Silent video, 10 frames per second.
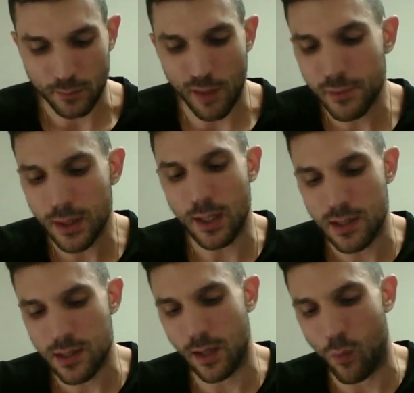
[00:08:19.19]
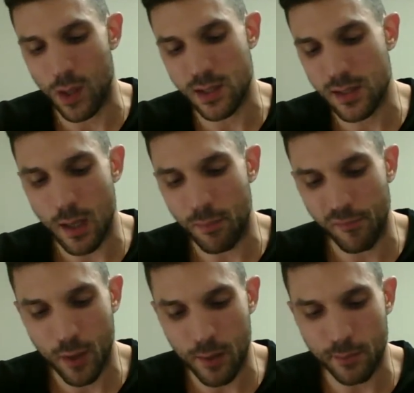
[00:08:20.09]
everything that is like one stop
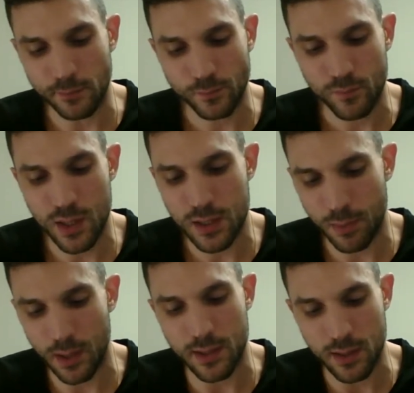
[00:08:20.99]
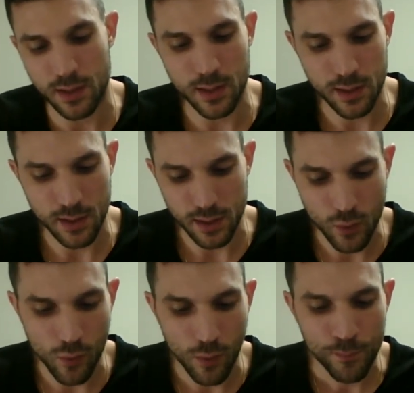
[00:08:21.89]
from these places is
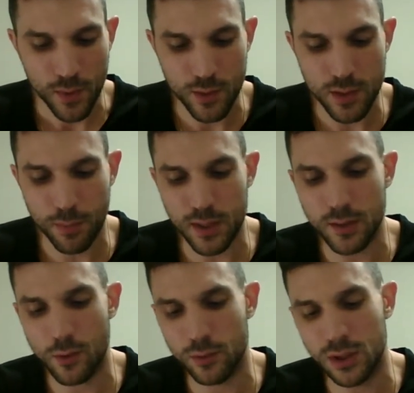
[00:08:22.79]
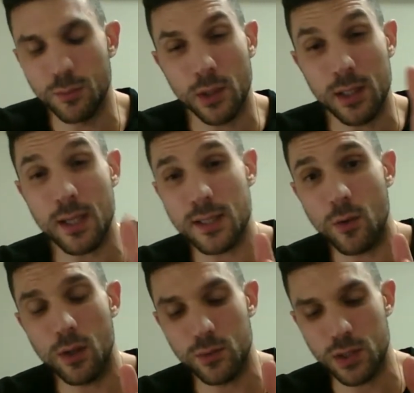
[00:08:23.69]
cool. There is a place called
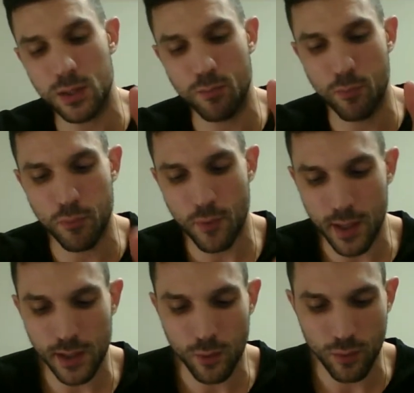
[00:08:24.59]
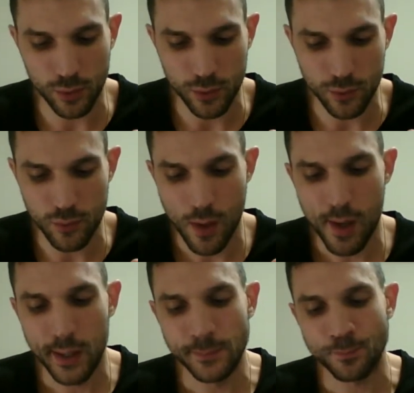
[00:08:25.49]
Shimokitazawa, which is pretty cool too.
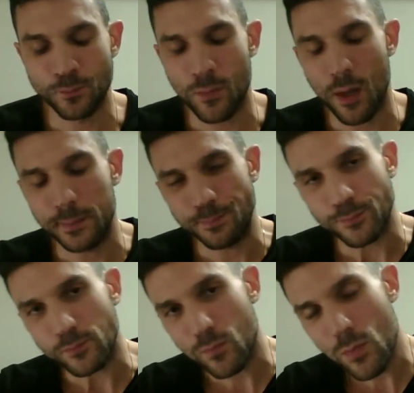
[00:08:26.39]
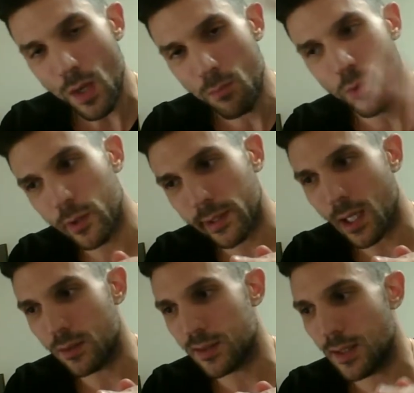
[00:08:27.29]
More
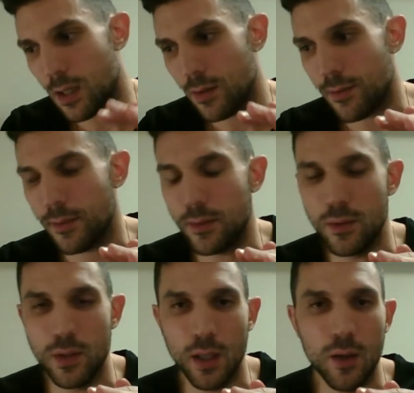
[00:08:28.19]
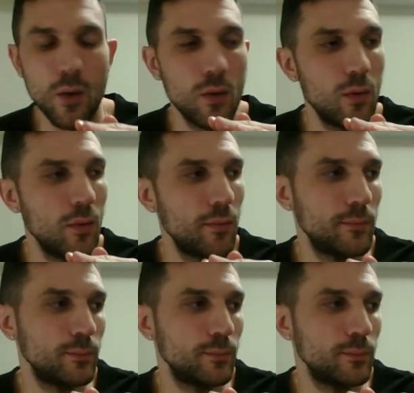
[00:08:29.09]
down south, you can go